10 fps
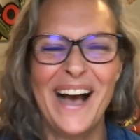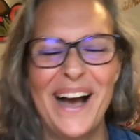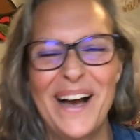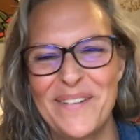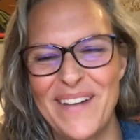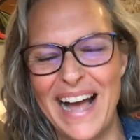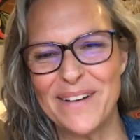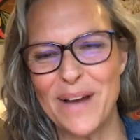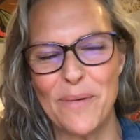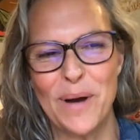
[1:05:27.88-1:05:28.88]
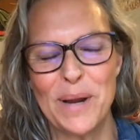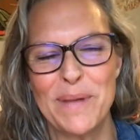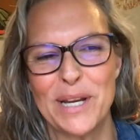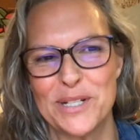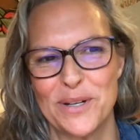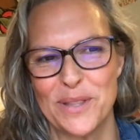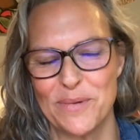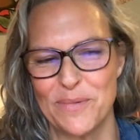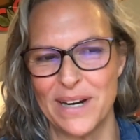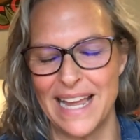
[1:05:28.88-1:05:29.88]
I want to make sure
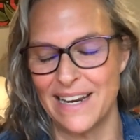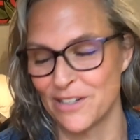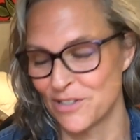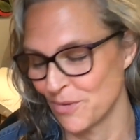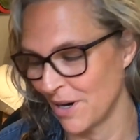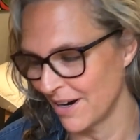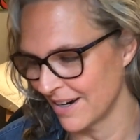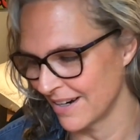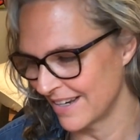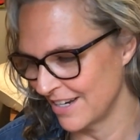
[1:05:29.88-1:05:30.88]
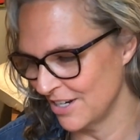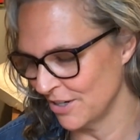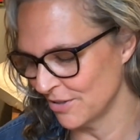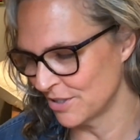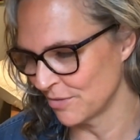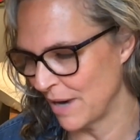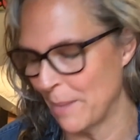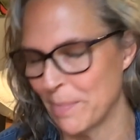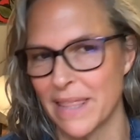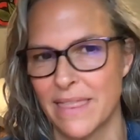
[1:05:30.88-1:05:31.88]
that we're getting to our, to
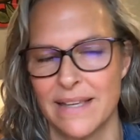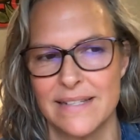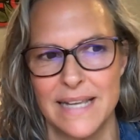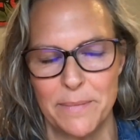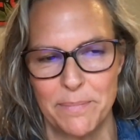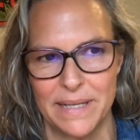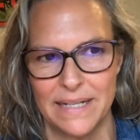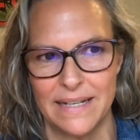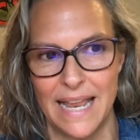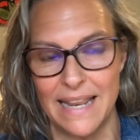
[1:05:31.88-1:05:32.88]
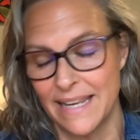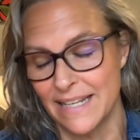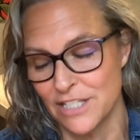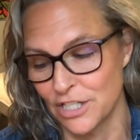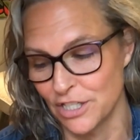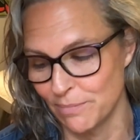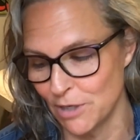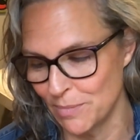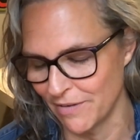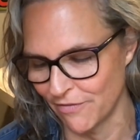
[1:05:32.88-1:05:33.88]
wrapping things up. And I think it's a good
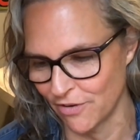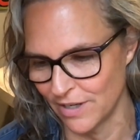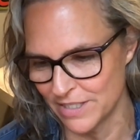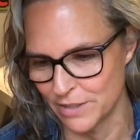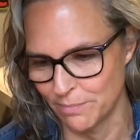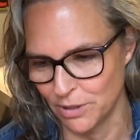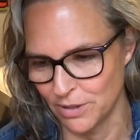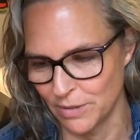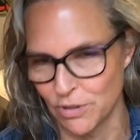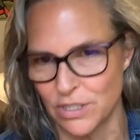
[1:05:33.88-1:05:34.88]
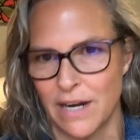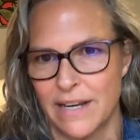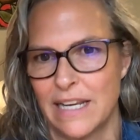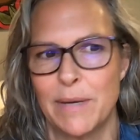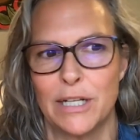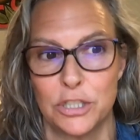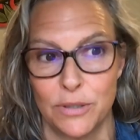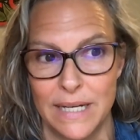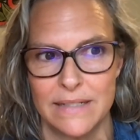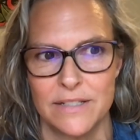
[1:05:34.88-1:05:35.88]
moment for us to pull, and we're talking about
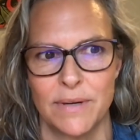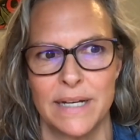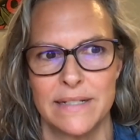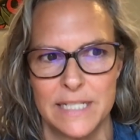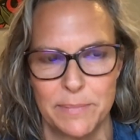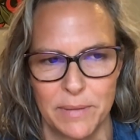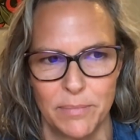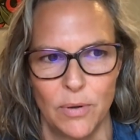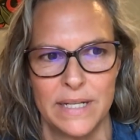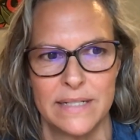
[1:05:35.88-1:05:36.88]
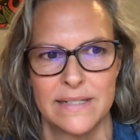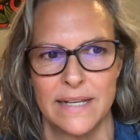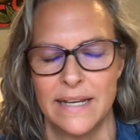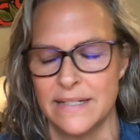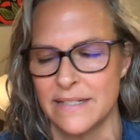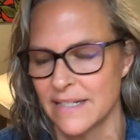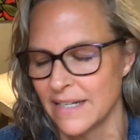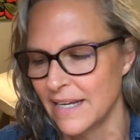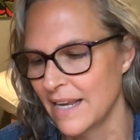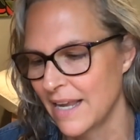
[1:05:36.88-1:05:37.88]
trends, right, and tipping points. And
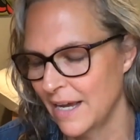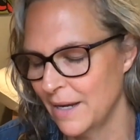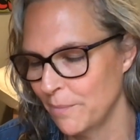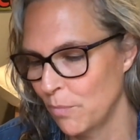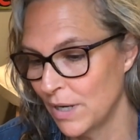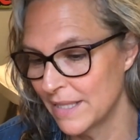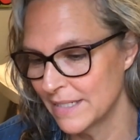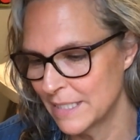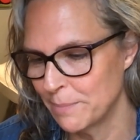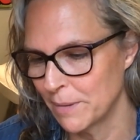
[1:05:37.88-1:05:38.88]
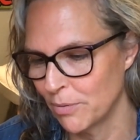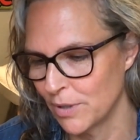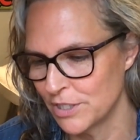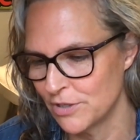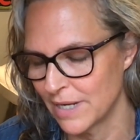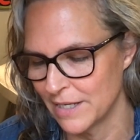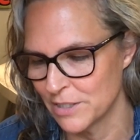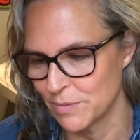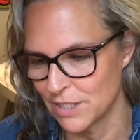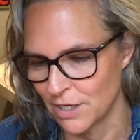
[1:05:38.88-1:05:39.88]
one of the tipping points, you
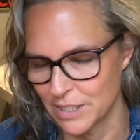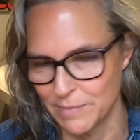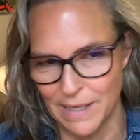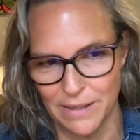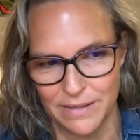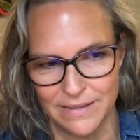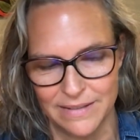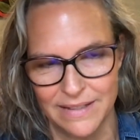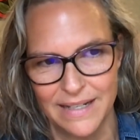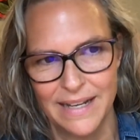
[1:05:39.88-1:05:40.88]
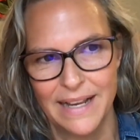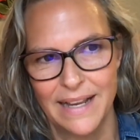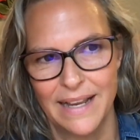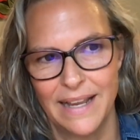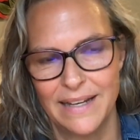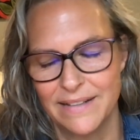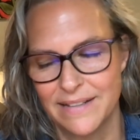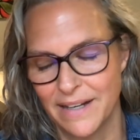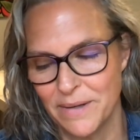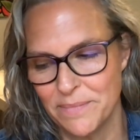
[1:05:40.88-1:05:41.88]
guys, we talked about and